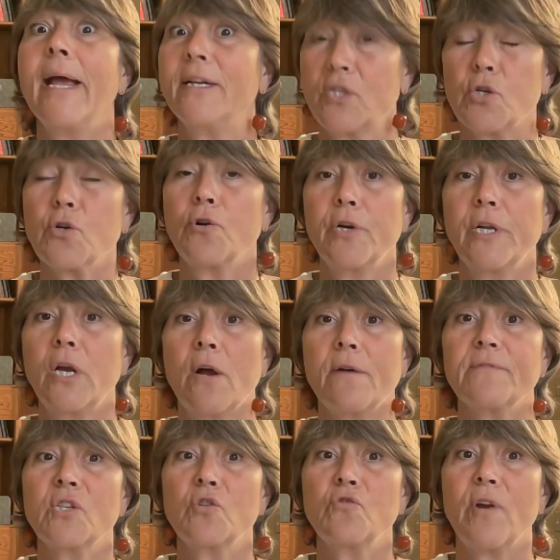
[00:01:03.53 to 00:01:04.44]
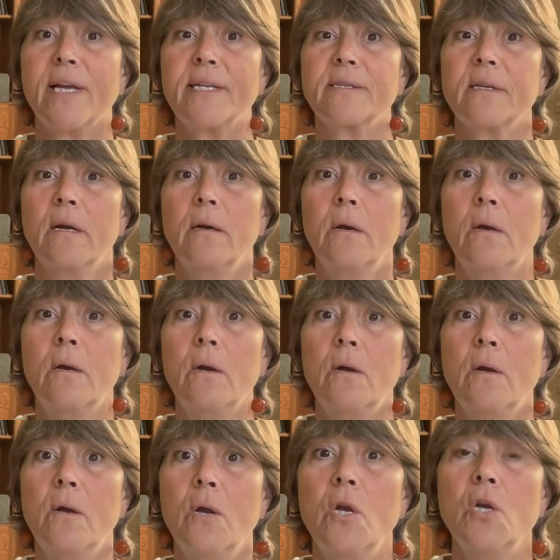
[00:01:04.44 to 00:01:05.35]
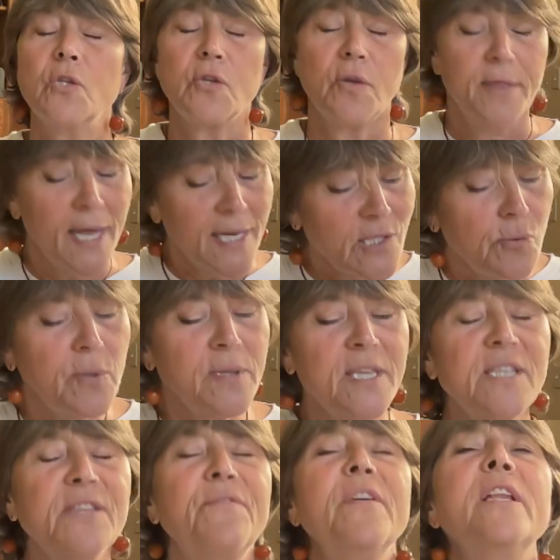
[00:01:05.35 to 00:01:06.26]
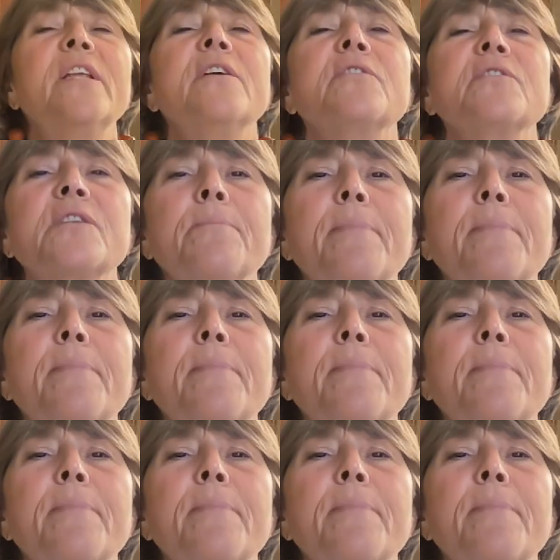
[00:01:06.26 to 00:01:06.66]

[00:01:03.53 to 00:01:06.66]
at turning off stress. So that's what this video is